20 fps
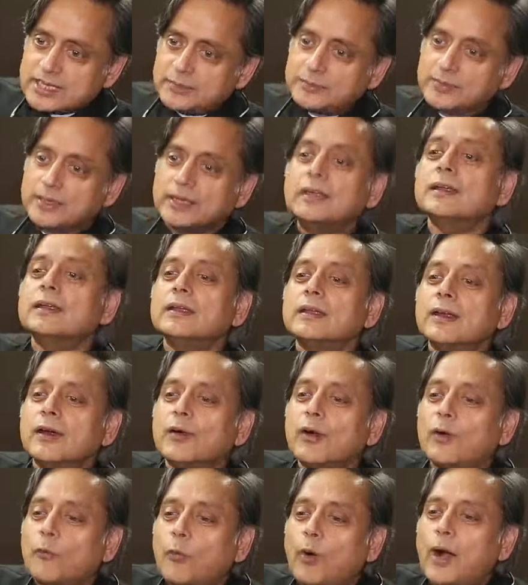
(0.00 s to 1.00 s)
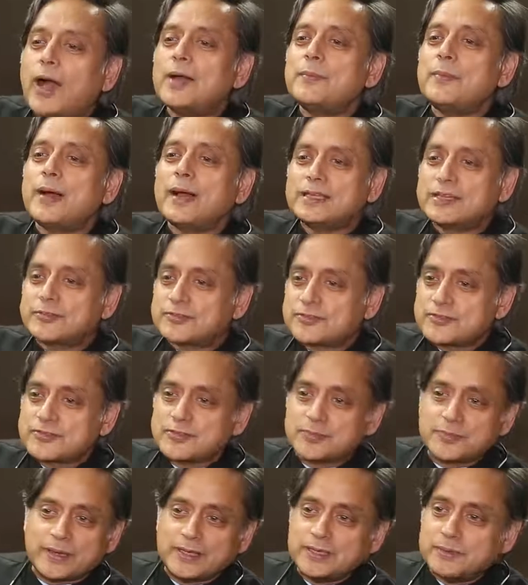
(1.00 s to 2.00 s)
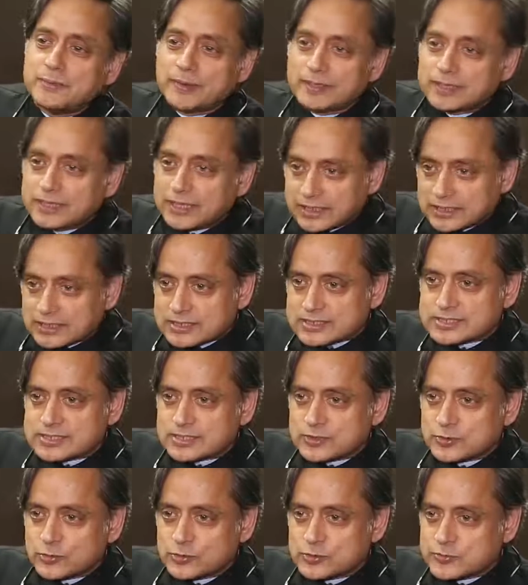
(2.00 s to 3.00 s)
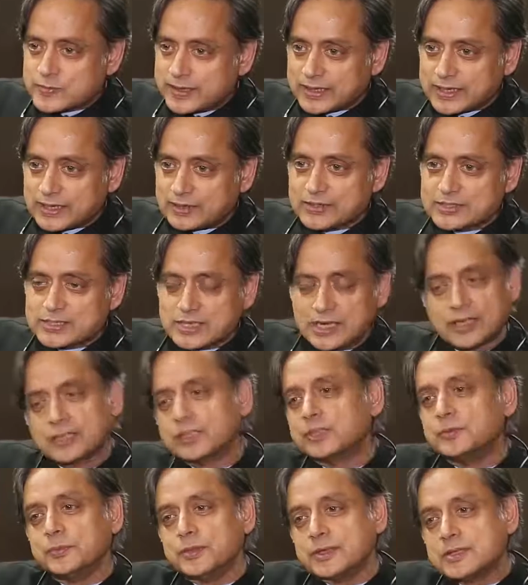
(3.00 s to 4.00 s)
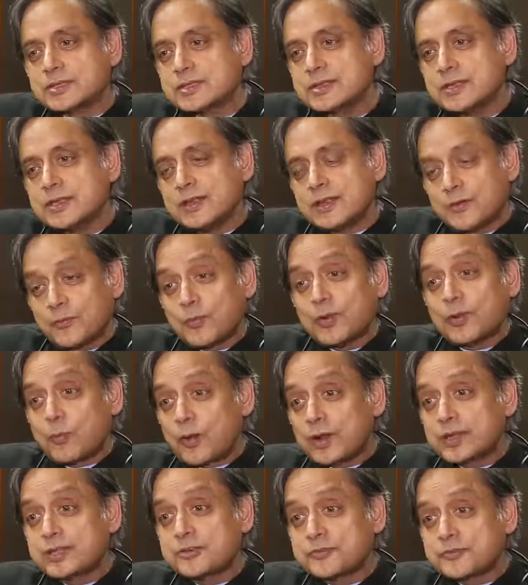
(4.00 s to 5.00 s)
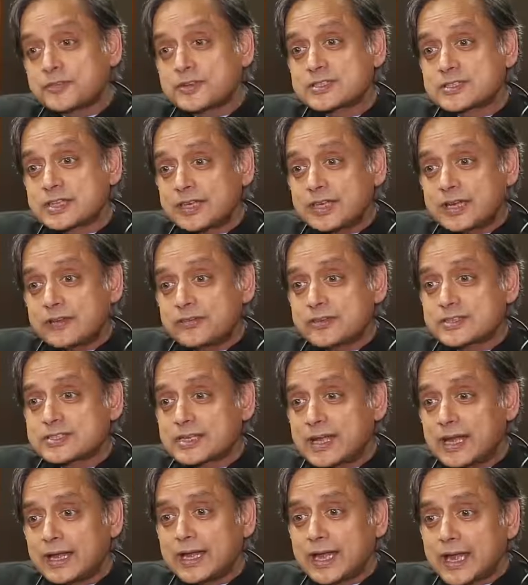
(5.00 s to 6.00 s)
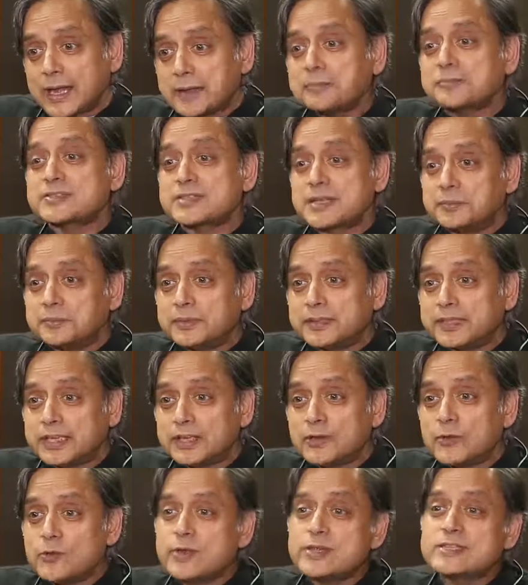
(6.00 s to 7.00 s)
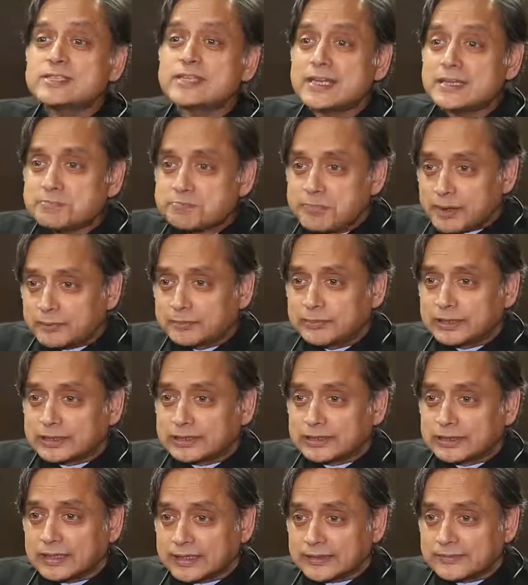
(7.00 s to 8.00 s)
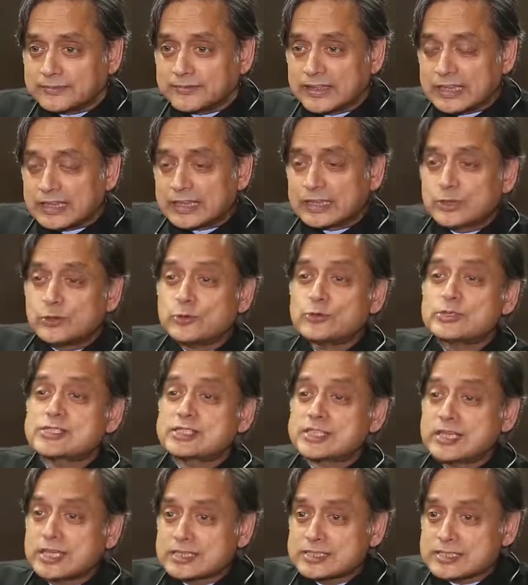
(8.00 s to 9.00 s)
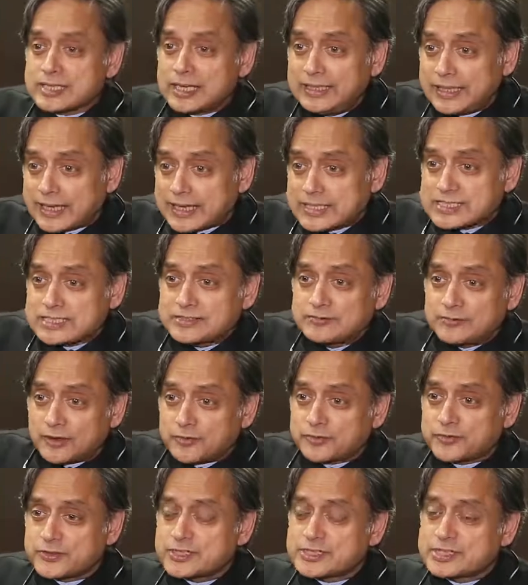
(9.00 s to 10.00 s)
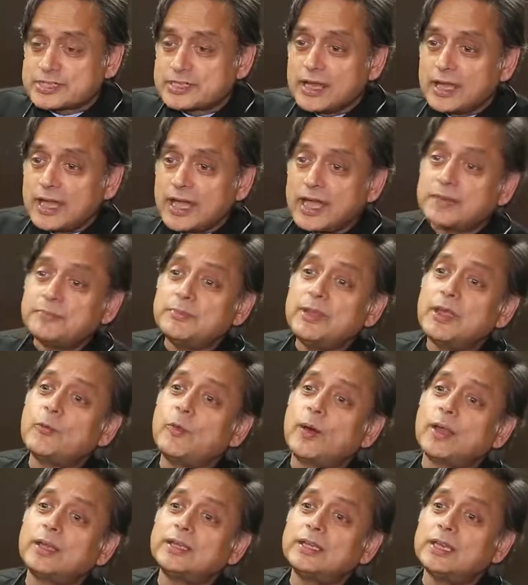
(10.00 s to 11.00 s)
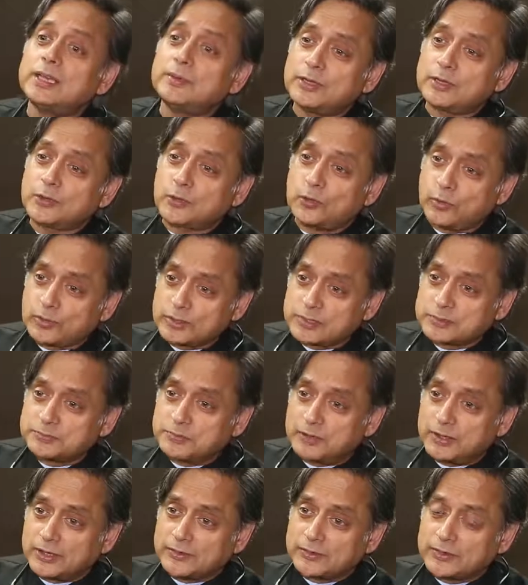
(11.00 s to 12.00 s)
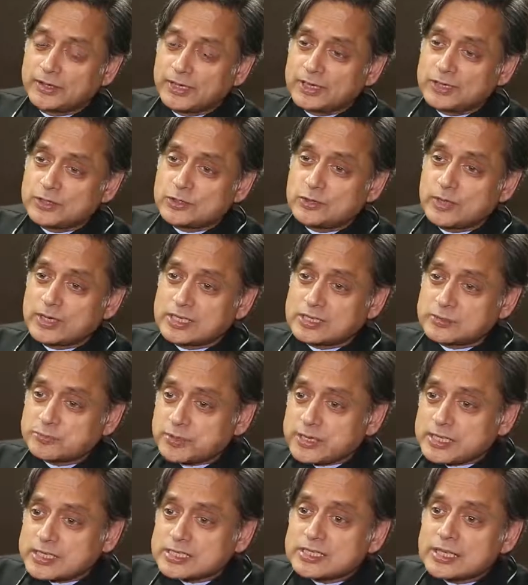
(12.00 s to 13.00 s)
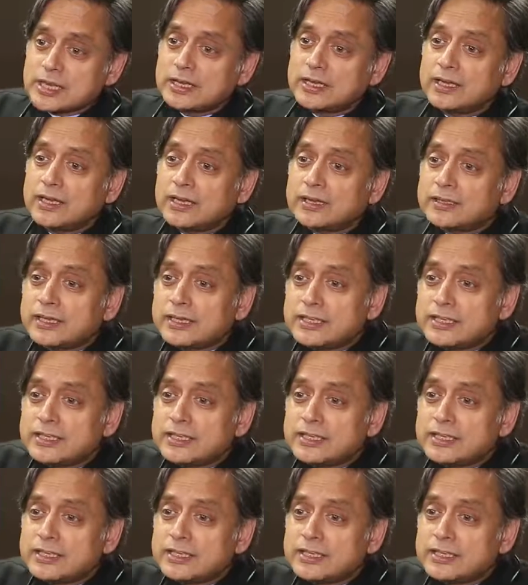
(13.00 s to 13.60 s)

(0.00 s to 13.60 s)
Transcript: tell me, why am I different from anybody else who's making this argument? Well, one difference I have is I am somebody who is in public life, who seeks elective office and may one day be called upon to express an